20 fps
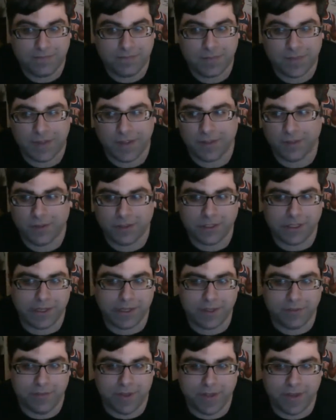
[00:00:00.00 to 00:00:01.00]
It looks like
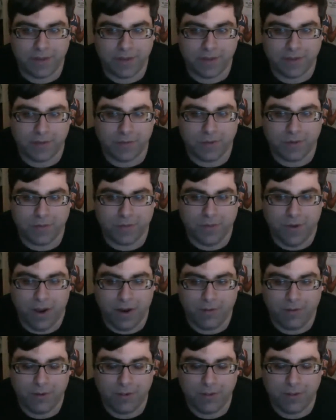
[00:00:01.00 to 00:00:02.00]
he's making a little more
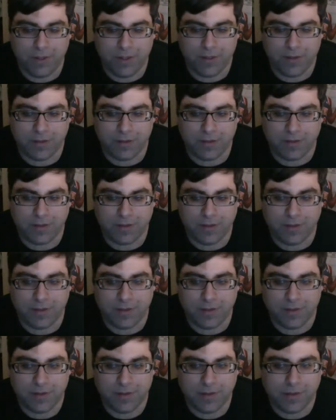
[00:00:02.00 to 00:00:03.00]
progress than
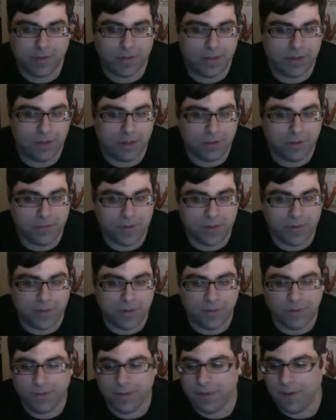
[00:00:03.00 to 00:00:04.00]
some of these other
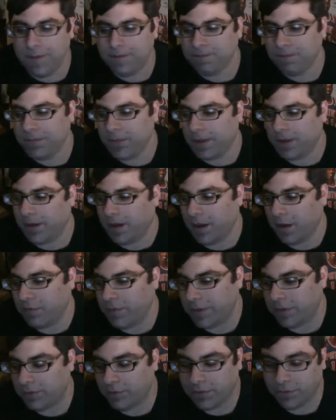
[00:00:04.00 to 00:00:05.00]
people
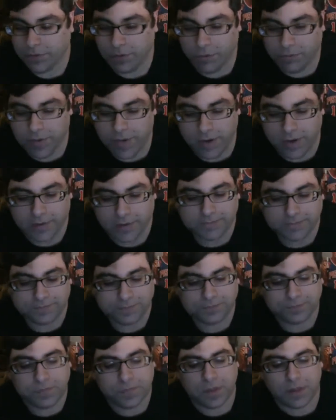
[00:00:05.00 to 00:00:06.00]
with North Korea.
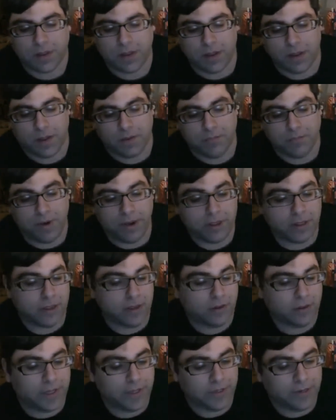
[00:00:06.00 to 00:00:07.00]
President
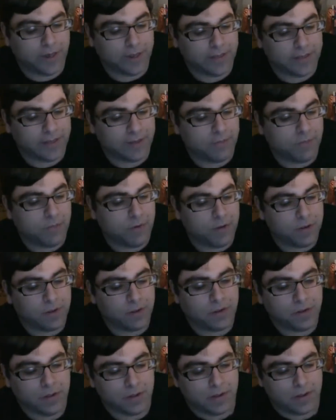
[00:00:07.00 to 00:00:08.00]
Clinton, I think,
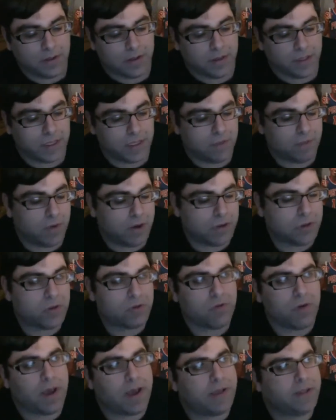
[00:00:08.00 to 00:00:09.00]
was
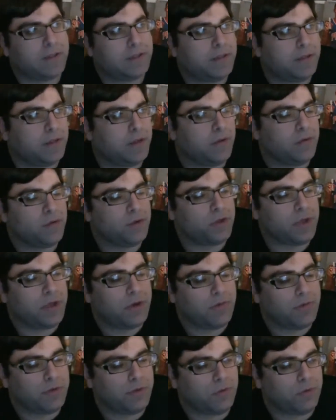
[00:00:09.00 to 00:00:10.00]
trying to negotiate
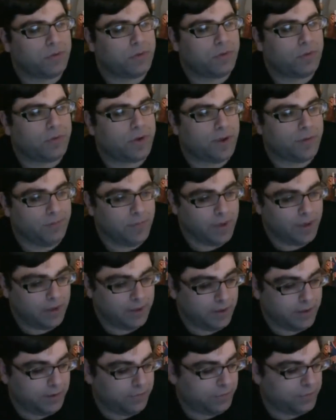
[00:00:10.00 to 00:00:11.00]
with North Korea
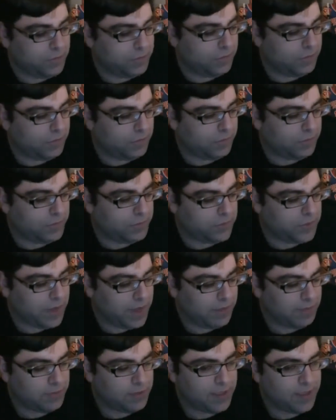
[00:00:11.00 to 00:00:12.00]
a few
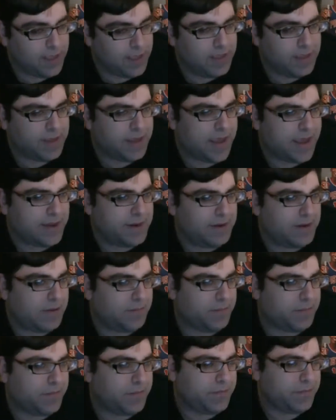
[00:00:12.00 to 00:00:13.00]
times. Ended
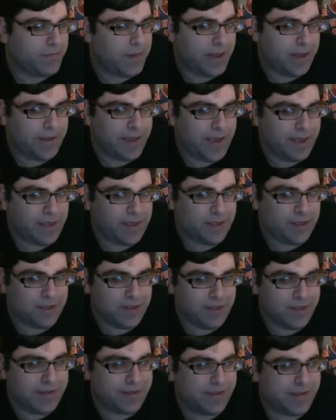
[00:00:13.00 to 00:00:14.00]
up, I guess,
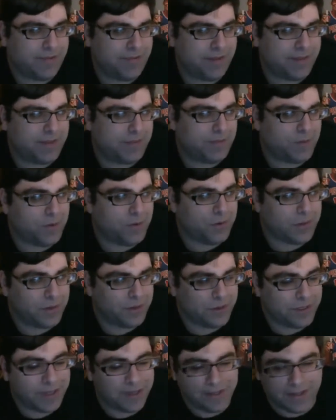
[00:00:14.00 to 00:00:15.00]
giving them nuclear
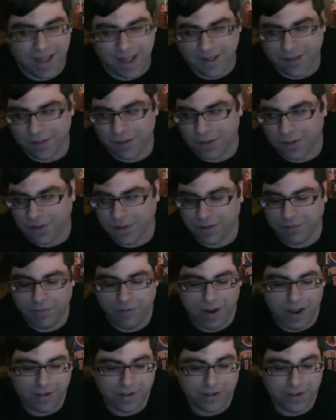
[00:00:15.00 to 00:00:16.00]
technology in the
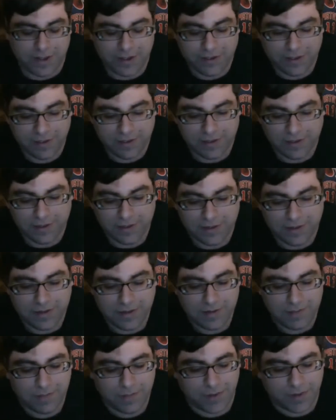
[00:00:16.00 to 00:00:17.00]
process.
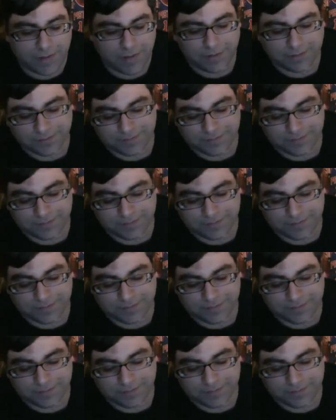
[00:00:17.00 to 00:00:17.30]
But